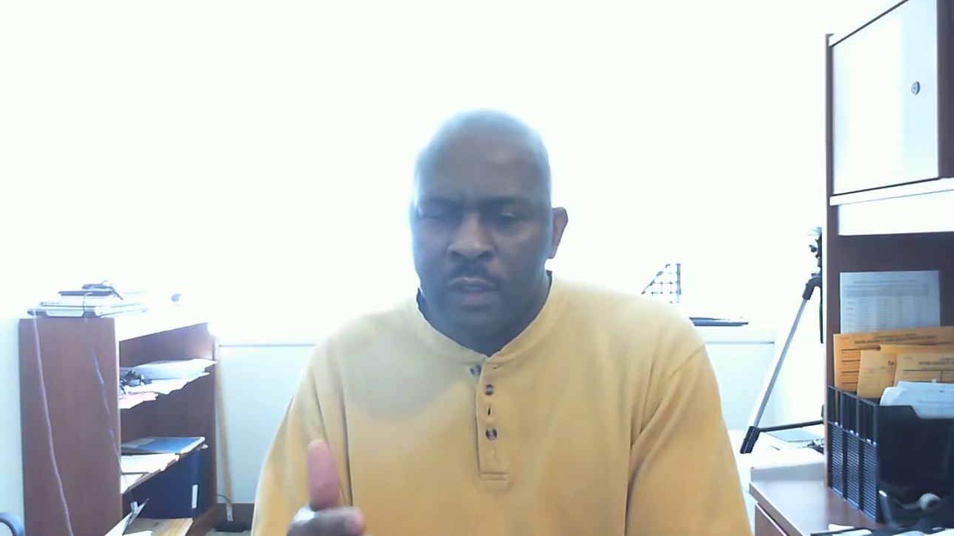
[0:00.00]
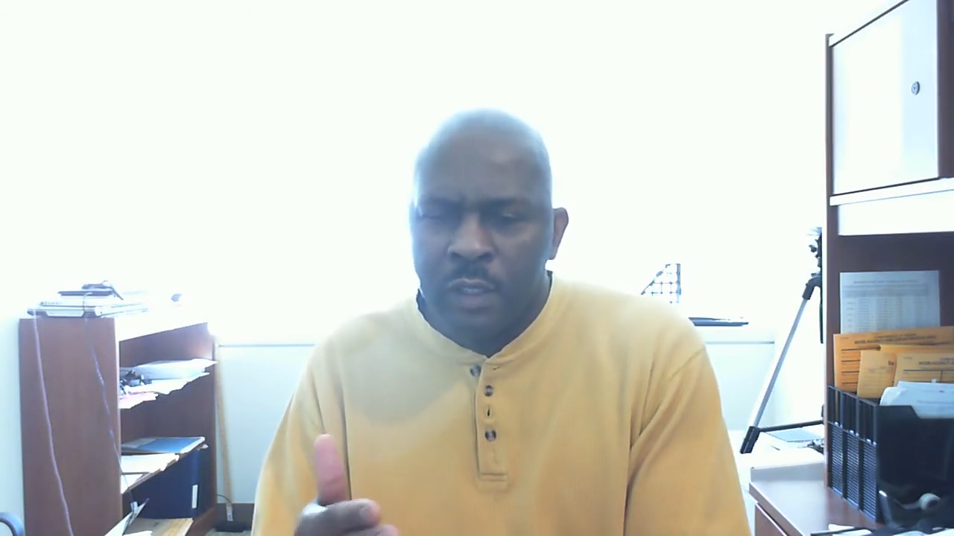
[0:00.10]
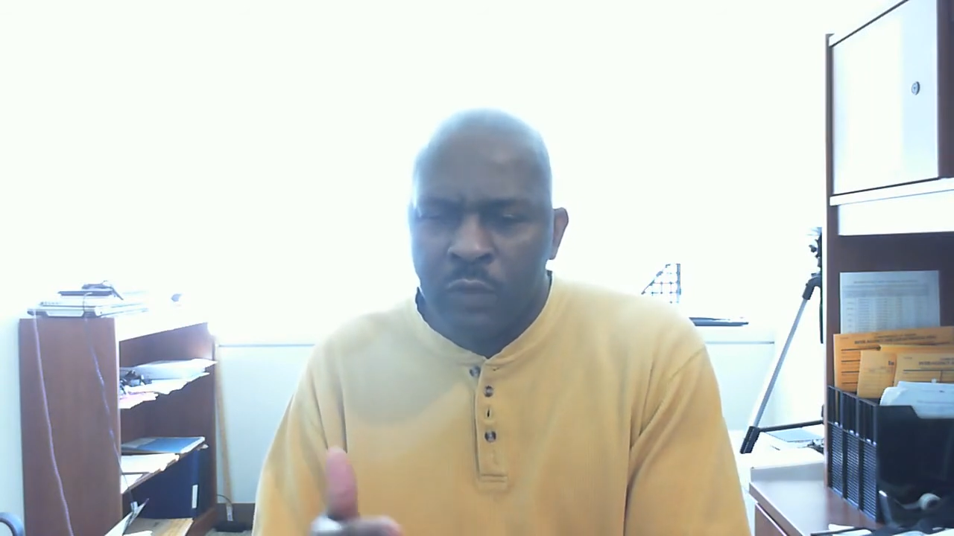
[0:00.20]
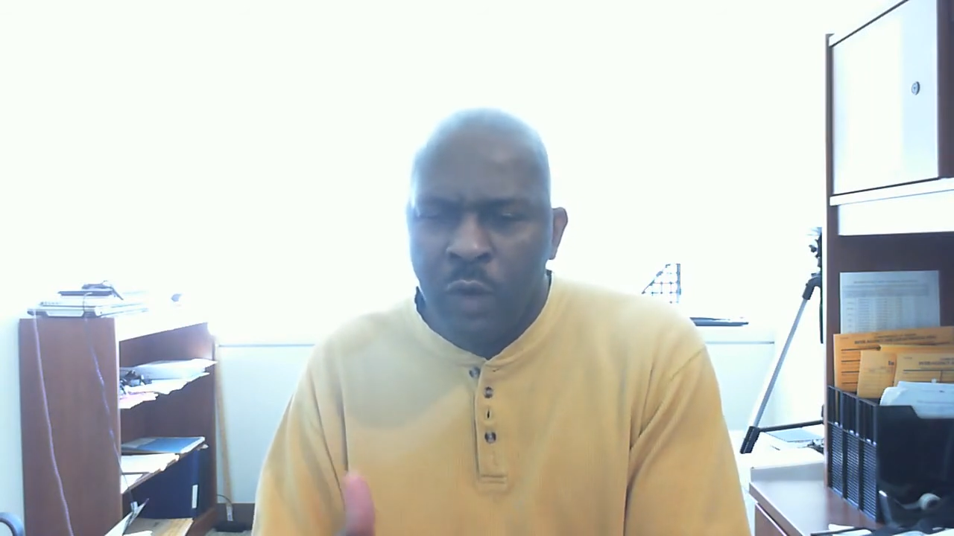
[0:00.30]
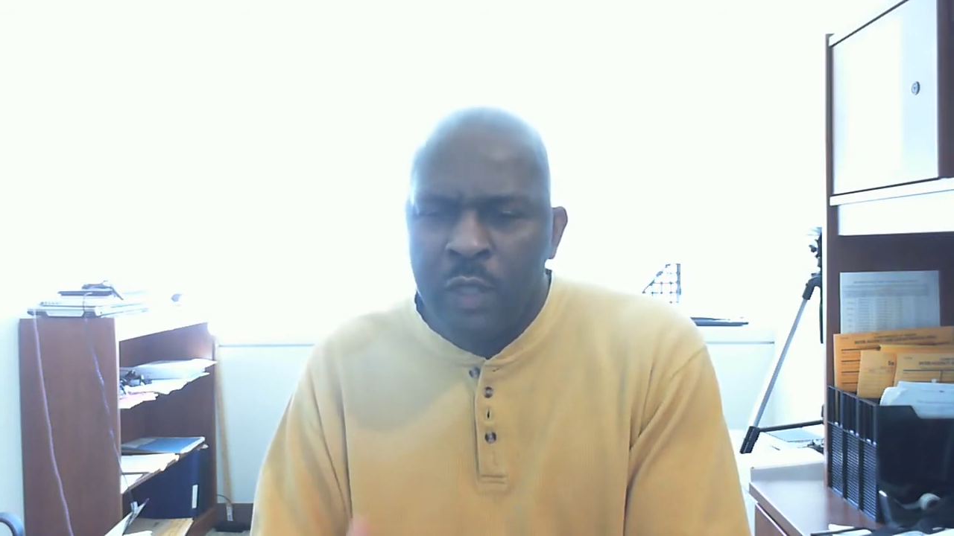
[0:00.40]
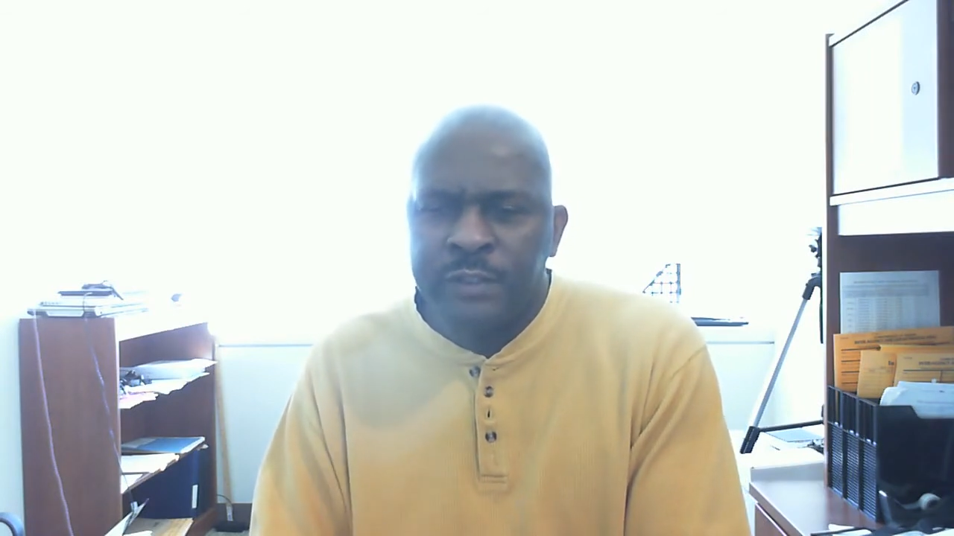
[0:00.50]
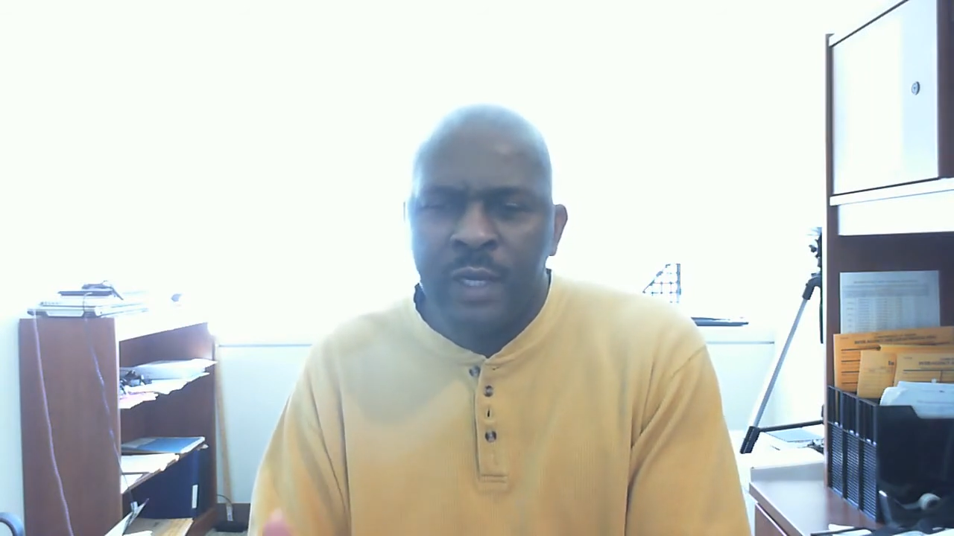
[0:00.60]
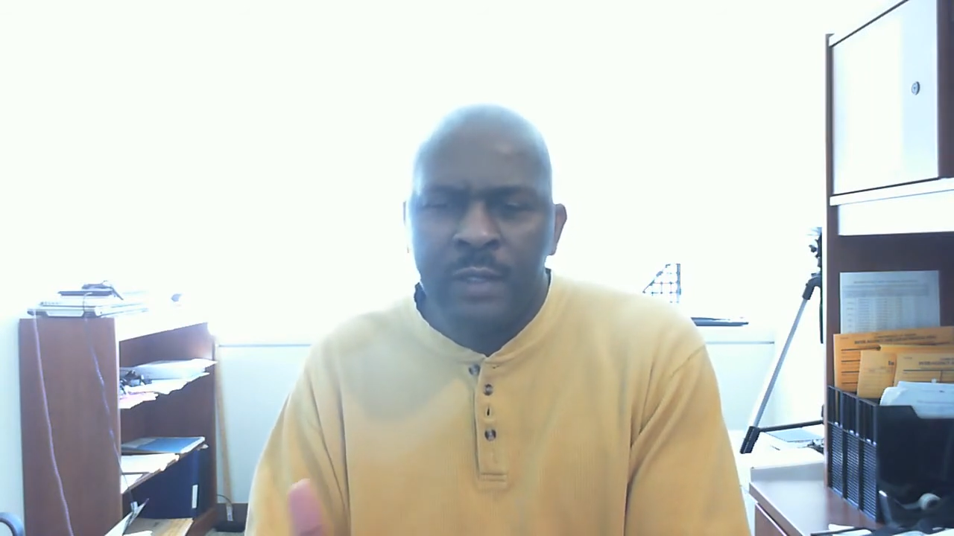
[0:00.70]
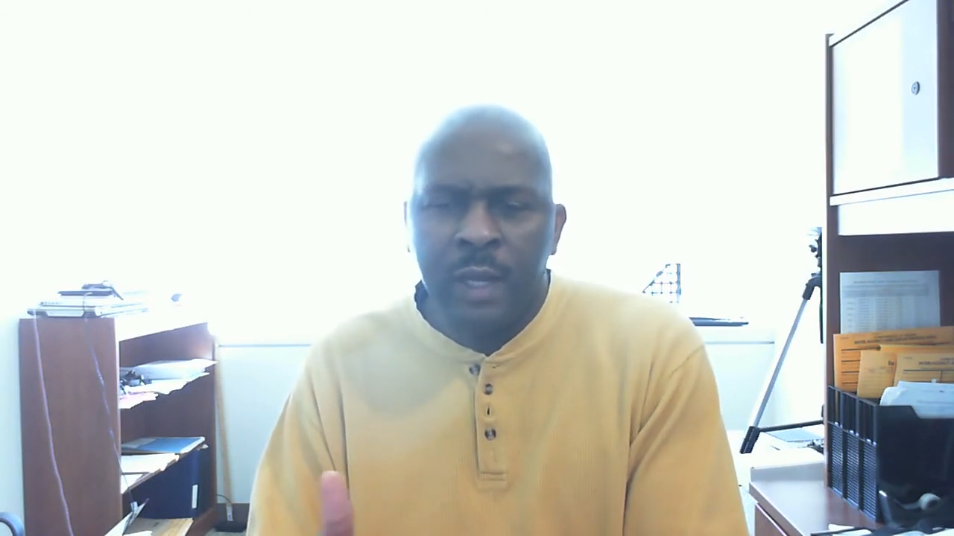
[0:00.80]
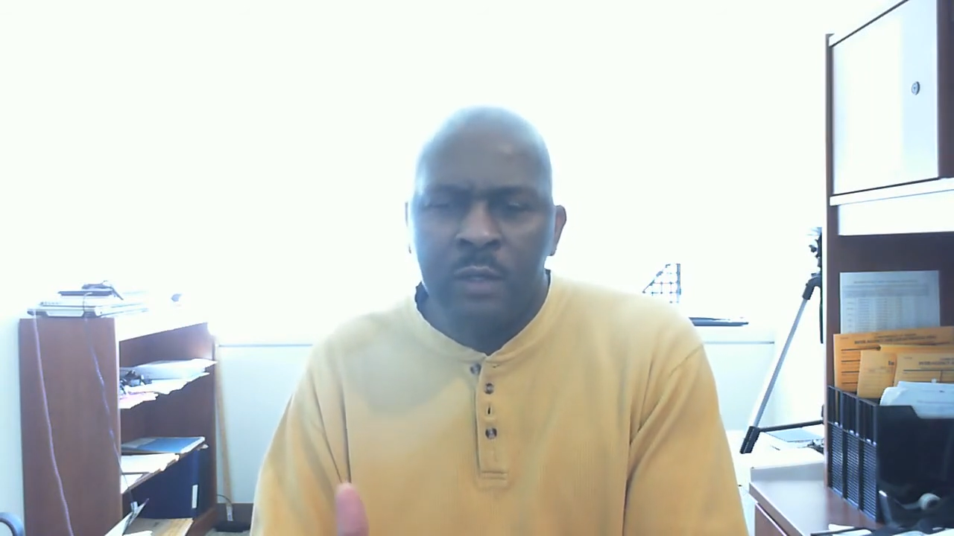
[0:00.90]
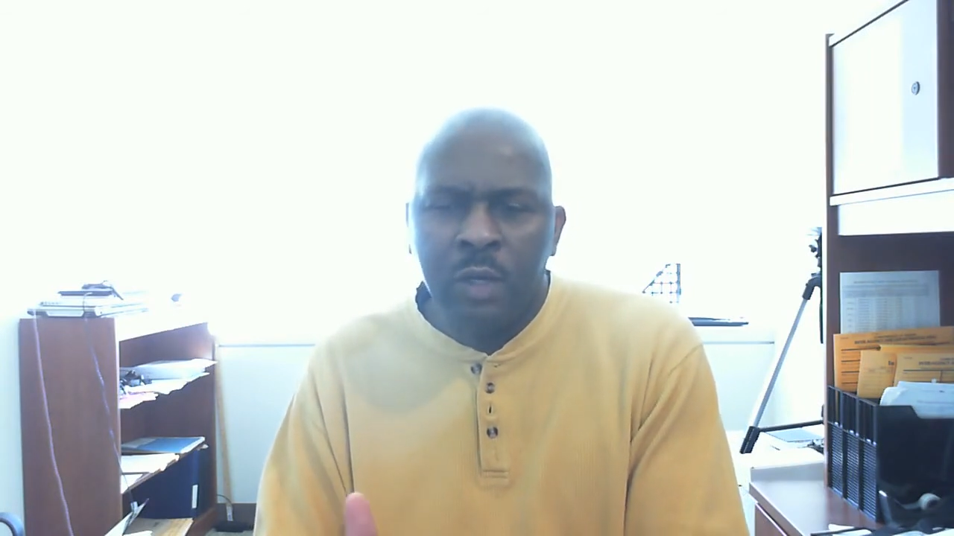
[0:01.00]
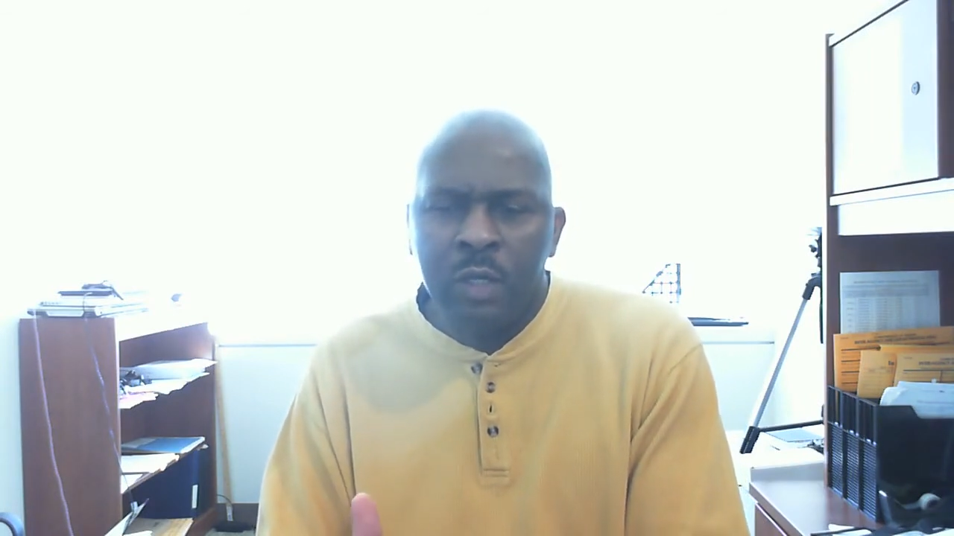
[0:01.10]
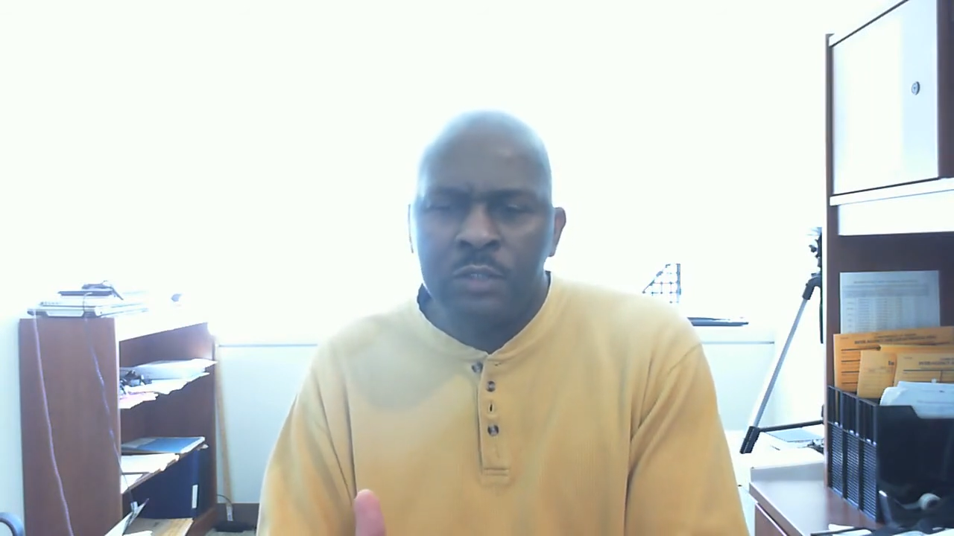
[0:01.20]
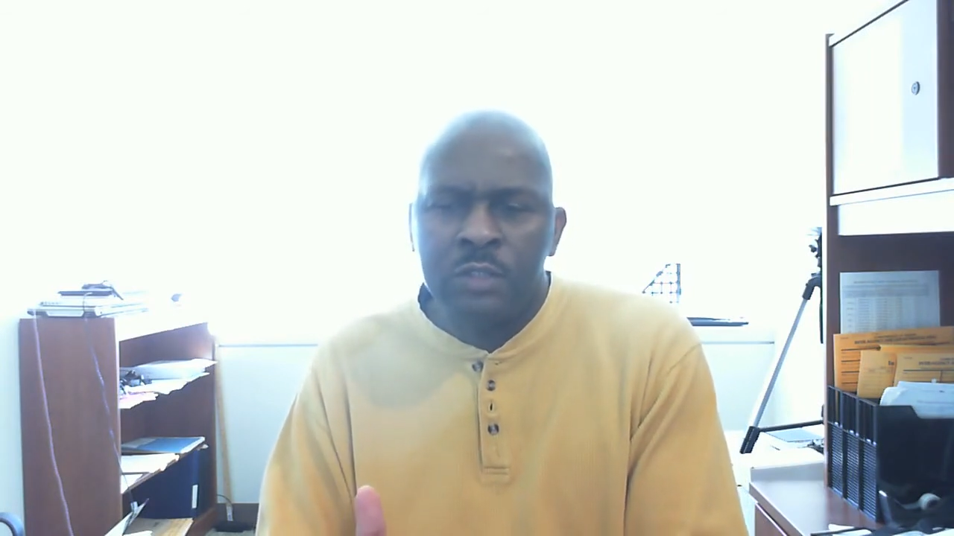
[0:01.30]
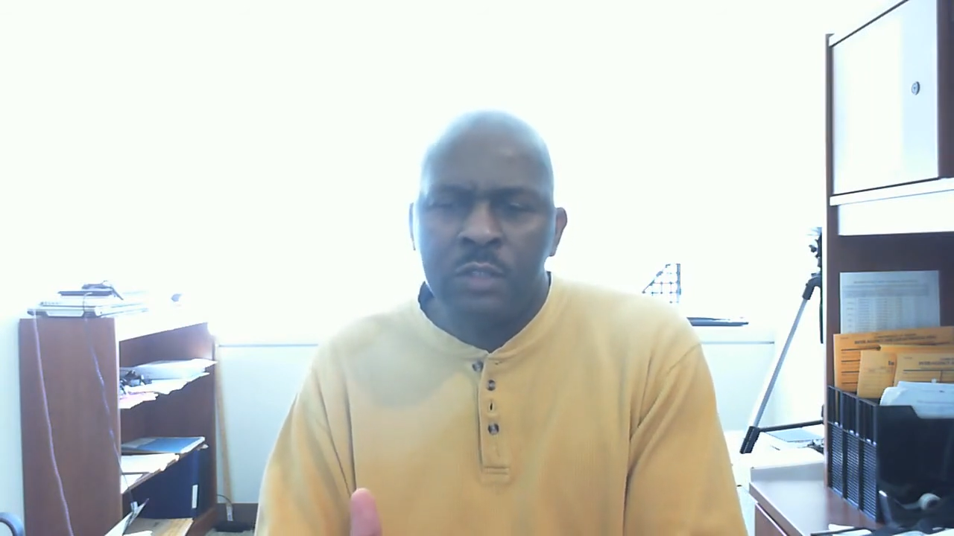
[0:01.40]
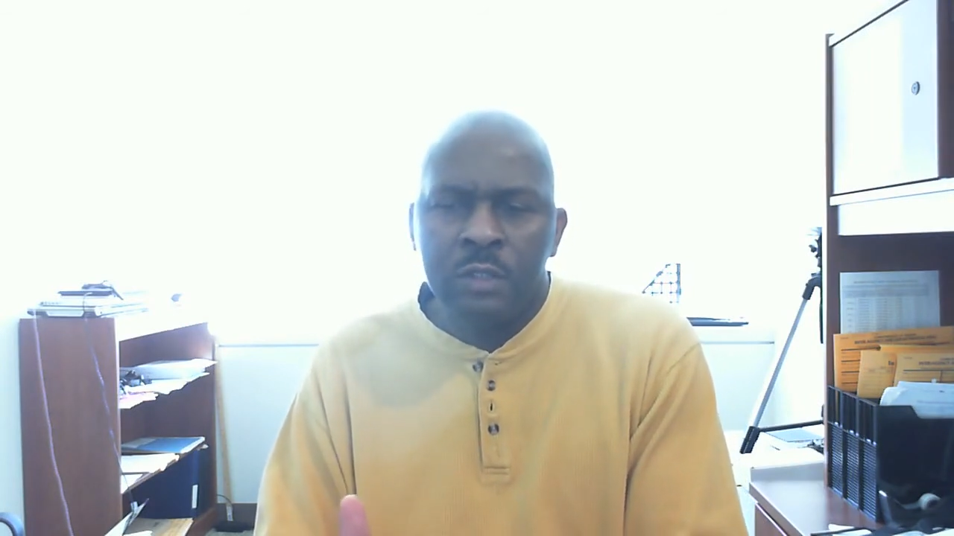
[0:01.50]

the ones that are not